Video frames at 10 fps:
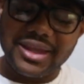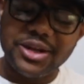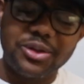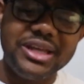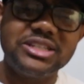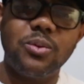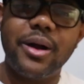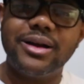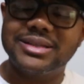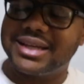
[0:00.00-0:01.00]
you know, these are
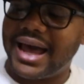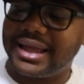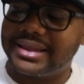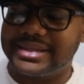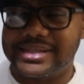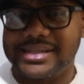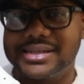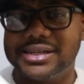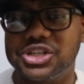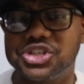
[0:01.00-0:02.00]
where it's at. This is a
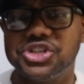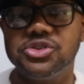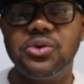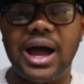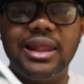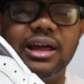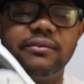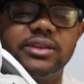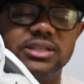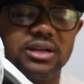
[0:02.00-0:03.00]
good shoe. I
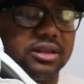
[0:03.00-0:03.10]
love this